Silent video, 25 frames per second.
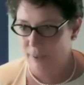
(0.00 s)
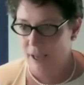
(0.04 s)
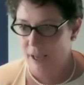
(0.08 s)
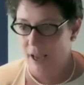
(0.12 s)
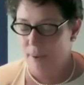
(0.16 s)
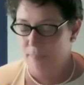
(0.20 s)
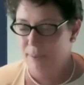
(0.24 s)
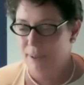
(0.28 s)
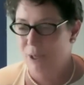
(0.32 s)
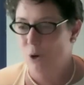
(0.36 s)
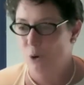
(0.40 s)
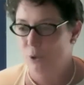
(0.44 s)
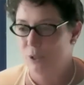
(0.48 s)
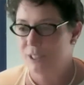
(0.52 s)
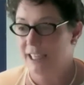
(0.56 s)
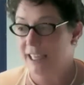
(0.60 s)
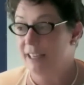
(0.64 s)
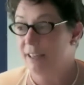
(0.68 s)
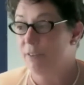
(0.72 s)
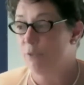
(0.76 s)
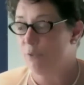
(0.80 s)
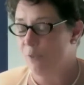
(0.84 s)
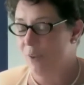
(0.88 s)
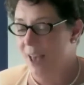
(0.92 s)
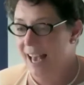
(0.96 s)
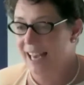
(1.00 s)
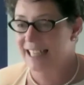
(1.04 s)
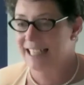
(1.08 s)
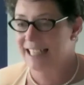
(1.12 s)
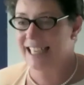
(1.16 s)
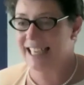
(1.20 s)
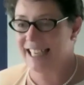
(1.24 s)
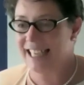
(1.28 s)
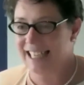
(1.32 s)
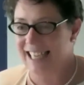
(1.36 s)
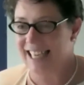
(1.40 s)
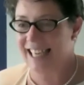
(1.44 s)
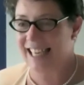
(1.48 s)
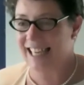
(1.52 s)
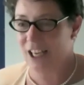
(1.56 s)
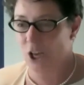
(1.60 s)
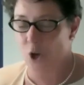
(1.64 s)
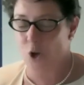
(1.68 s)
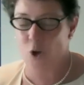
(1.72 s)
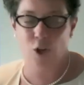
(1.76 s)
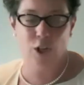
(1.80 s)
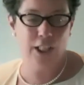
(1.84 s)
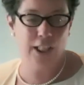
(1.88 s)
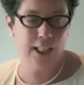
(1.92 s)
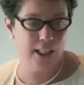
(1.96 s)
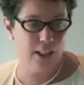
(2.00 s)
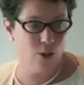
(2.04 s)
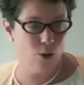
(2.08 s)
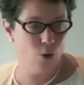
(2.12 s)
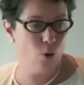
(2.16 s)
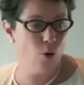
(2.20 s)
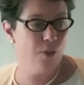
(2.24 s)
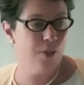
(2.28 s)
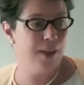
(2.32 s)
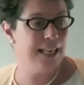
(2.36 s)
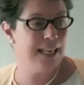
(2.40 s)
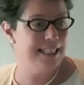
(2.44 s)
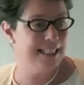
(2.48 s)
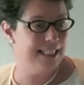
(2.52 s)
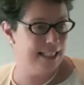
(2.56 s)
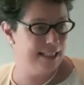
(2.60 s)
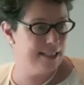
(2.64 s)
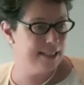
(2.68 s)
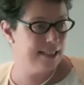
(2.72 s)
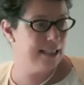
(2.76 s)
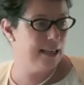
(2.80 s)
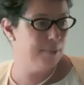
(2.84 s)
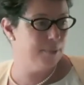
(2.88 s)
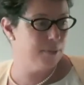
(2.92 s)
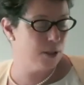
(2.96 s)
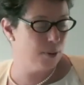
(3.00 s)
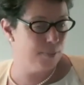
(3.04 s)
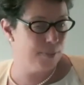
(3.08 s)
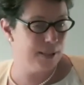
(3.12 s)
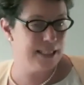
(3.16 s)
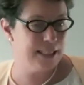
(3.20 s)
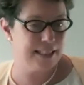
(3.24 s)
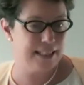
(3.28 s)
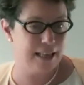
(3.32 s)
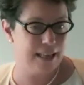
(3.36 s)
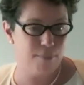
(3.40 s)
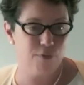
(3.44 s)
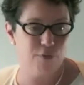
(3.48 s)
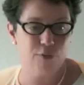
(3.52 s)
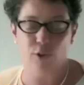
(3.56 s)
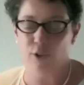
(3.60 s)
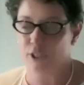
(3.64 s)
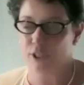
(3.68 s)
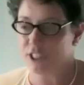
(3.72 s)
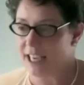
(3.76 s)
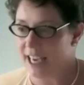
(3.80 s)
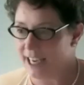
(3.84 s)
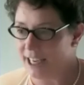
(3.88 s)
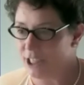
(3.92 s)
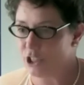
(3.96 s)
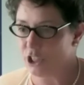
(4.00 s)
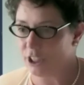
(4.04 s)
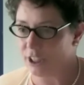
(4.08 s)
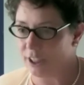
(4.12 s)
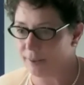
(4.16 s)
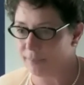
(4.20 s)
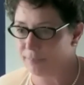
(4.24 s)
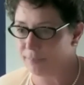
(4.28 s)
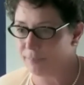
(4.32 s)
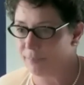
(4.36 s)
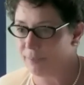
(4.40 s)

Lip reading: because in fact in earlier law there did seem to be some flirtation